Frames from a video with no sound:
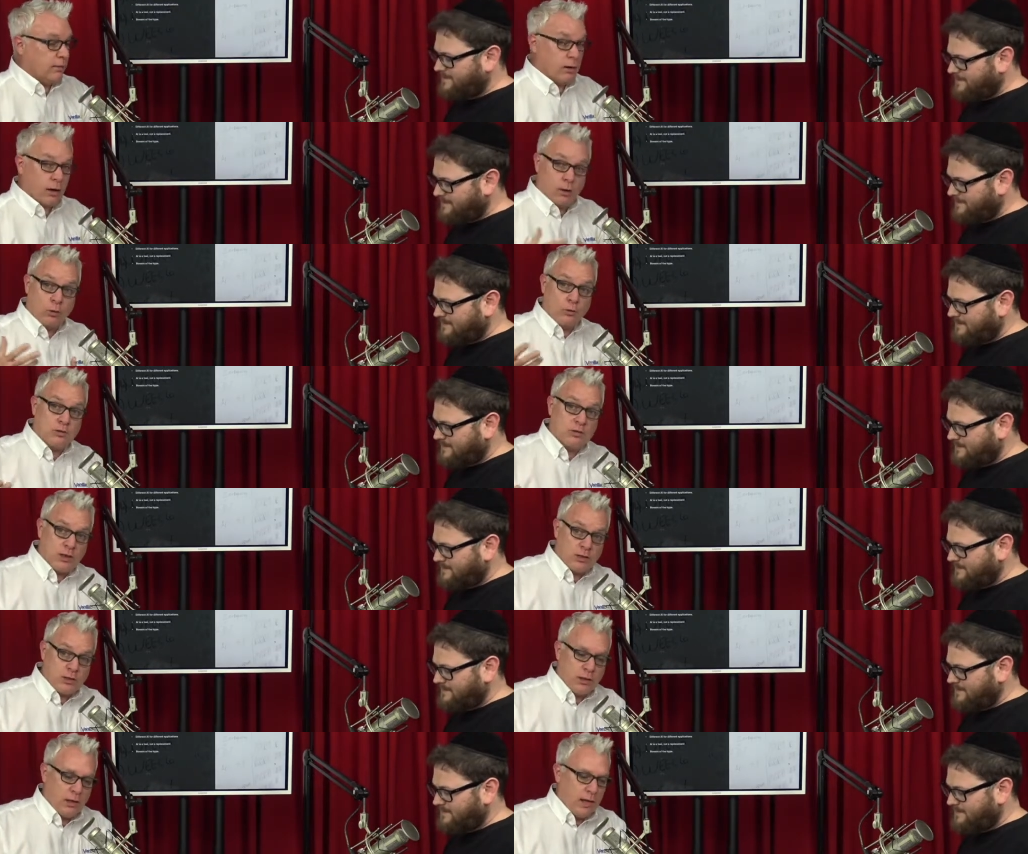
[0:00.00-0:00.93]
Speaker 1: our whole
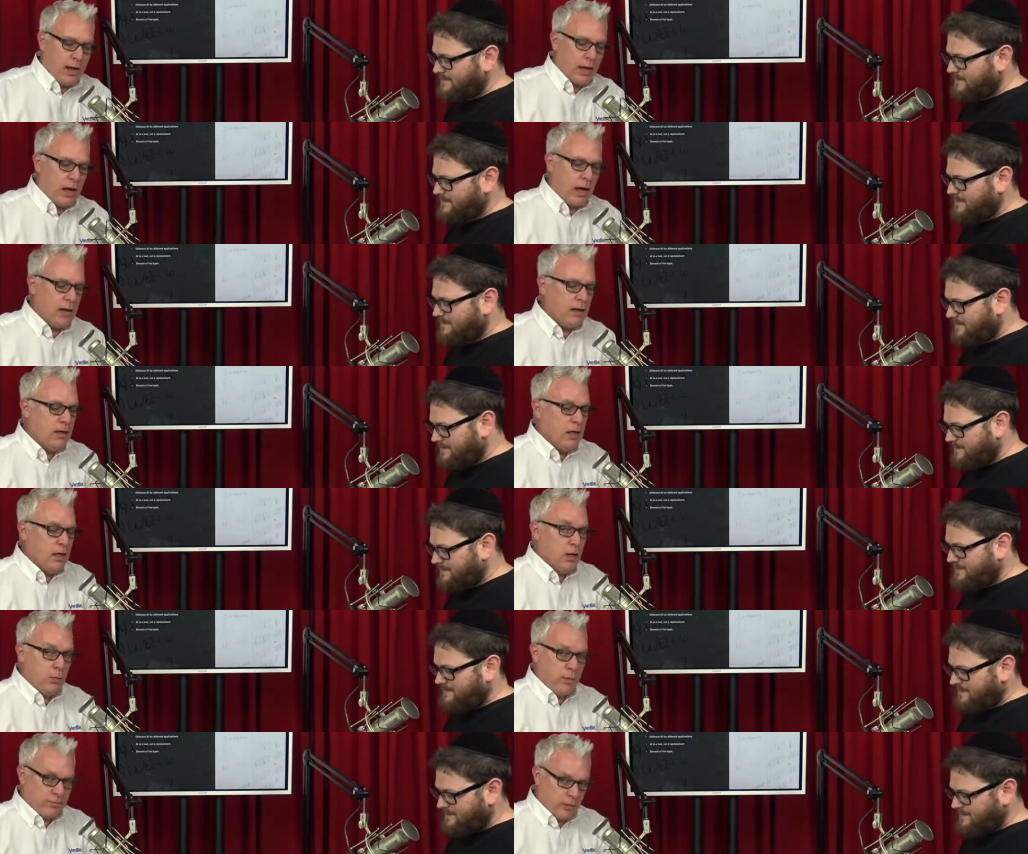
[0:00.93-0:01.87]
discussion on A I.
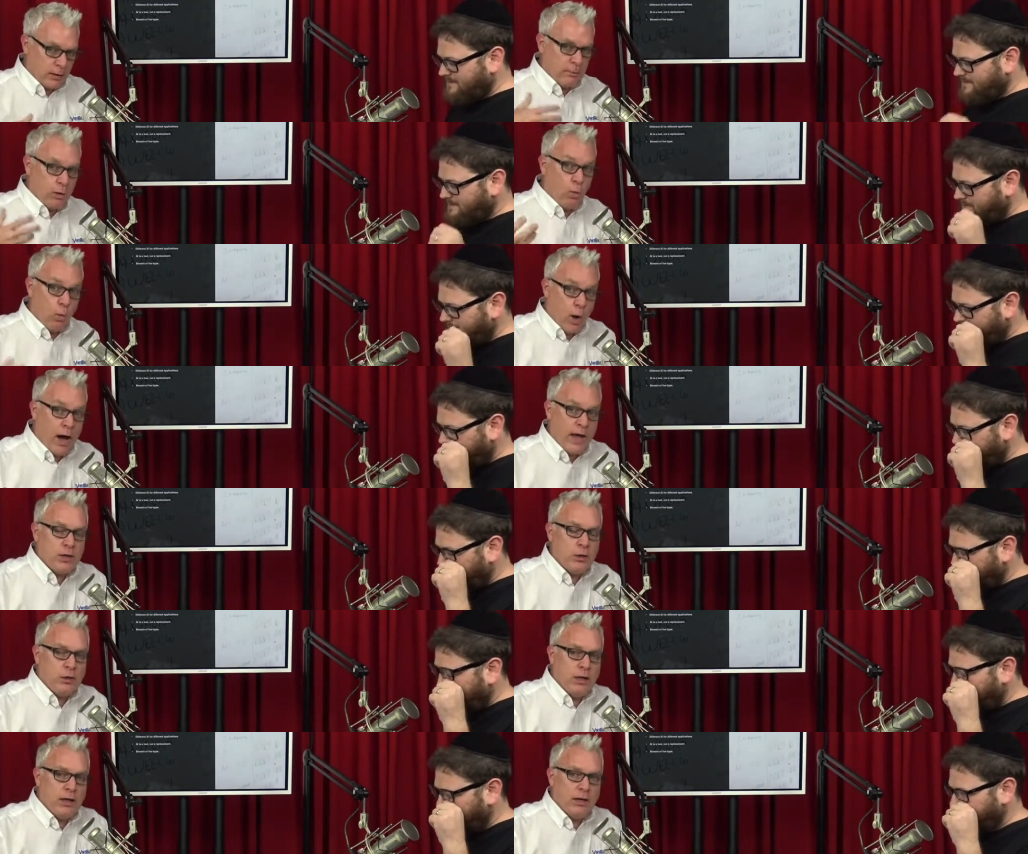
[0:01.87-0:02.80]
We've talked about why
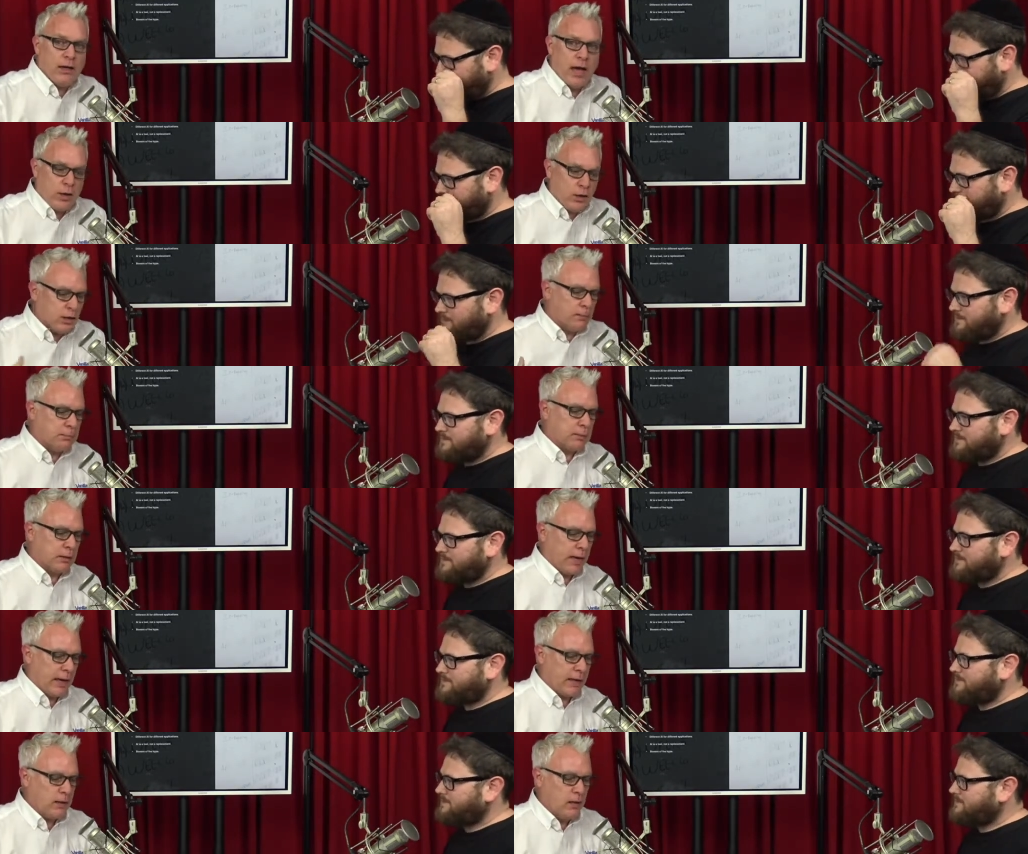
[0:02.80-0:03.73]
you need it and how you can
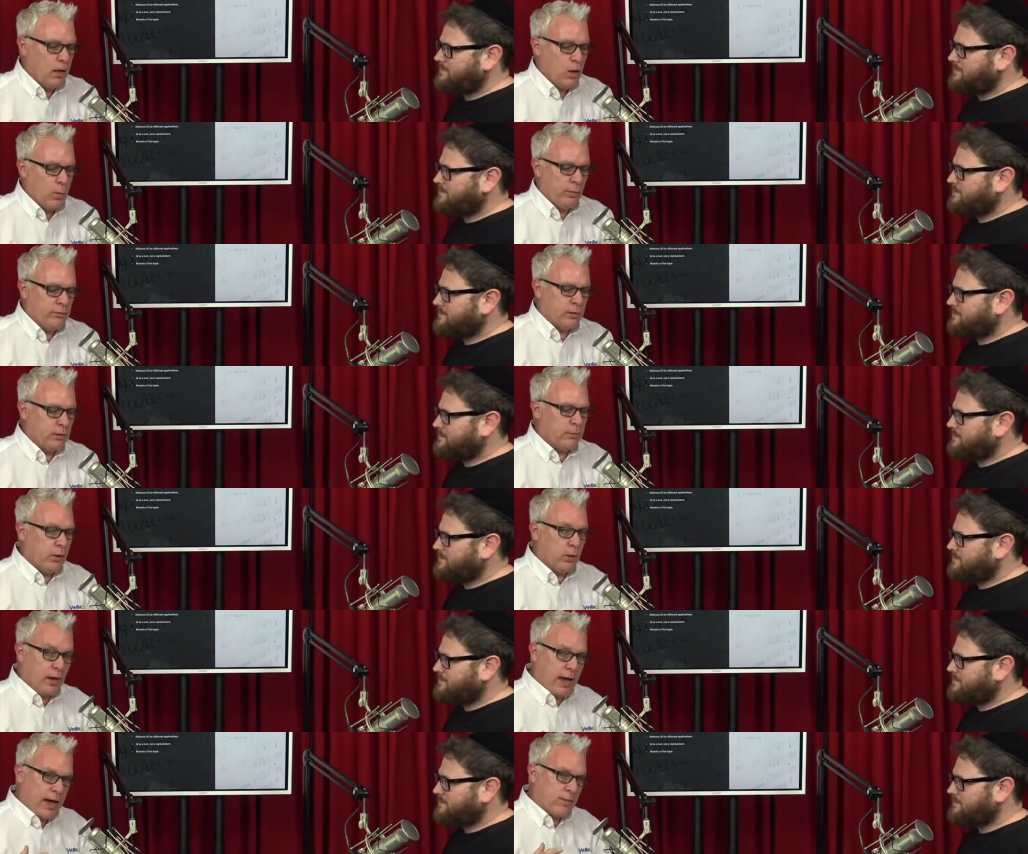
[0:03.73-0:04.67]
apply it. We talked
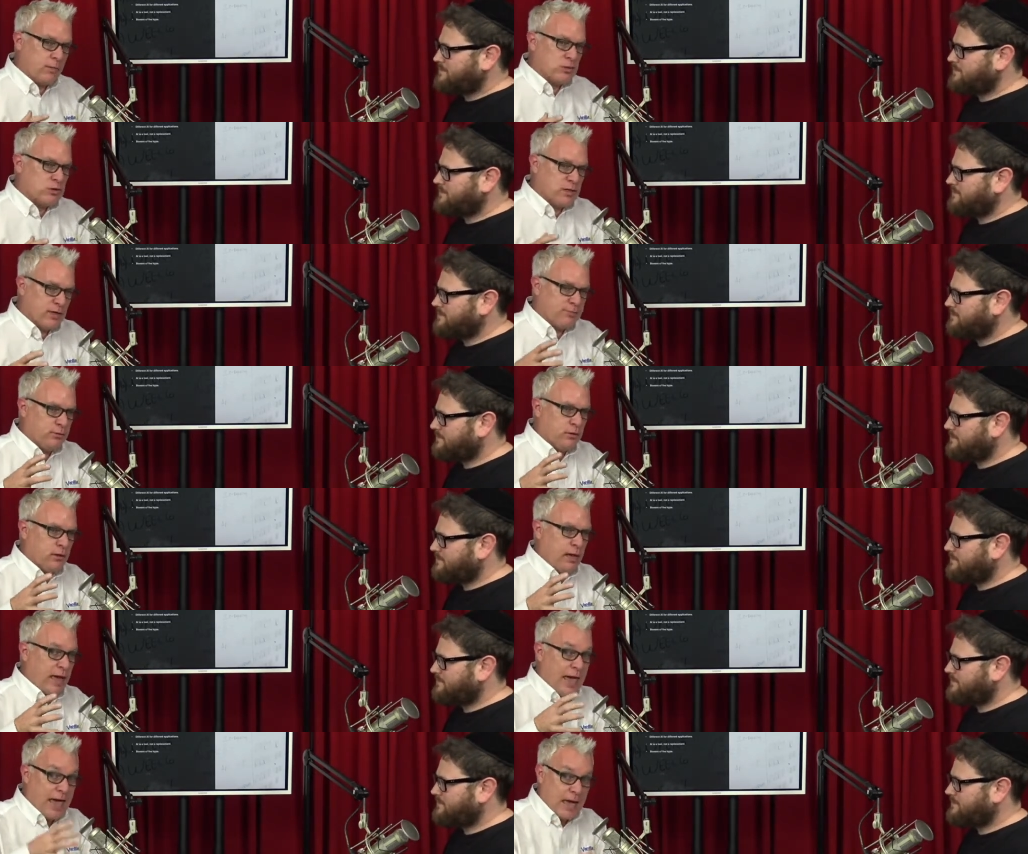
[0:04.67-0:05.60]
about how there's
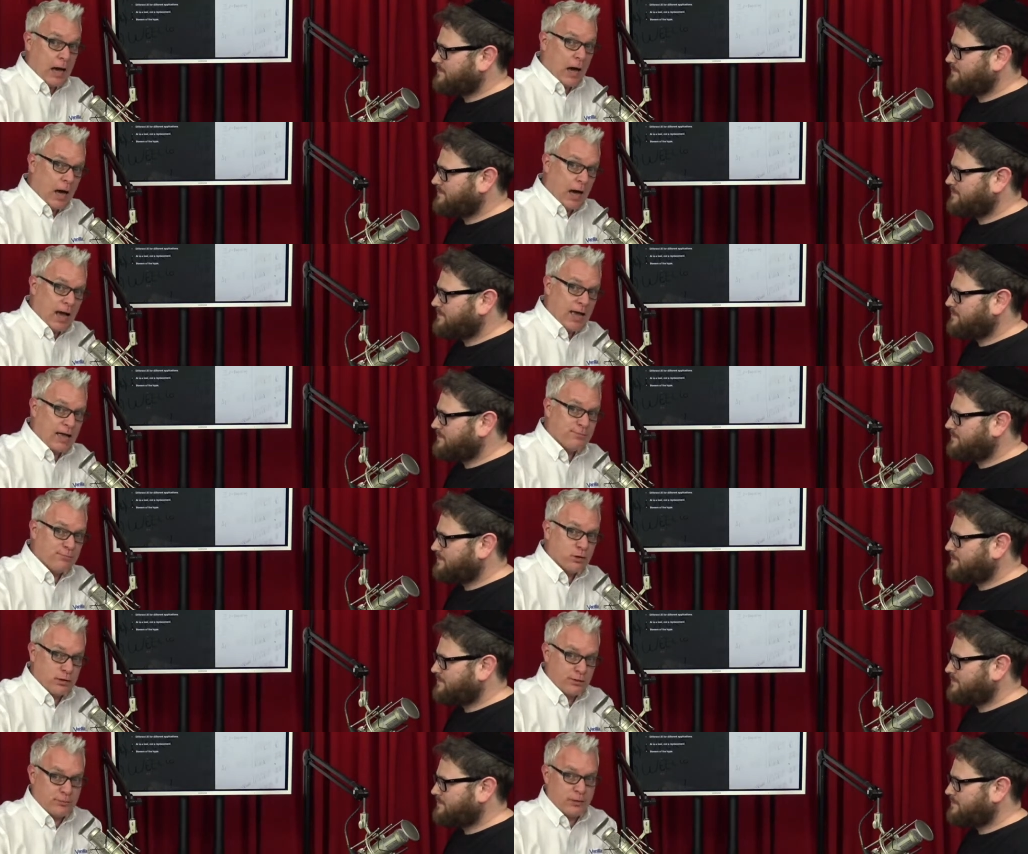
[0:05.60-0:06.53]
different A I
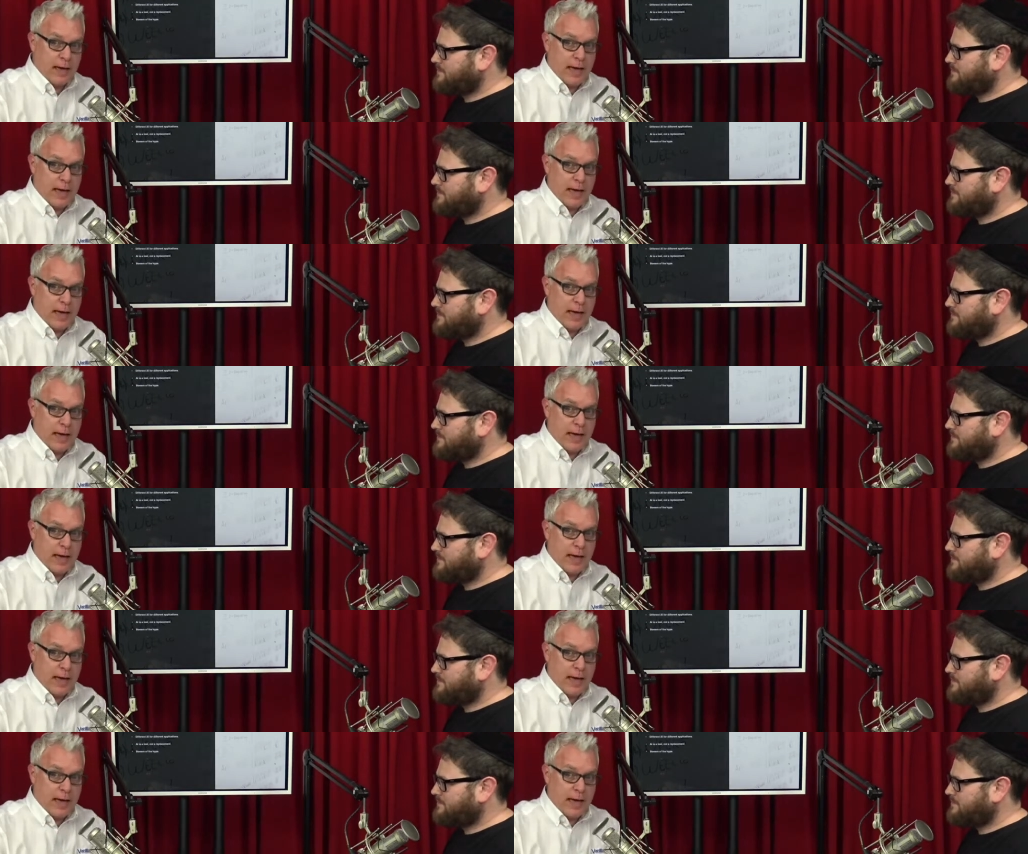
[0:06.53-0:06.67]
for different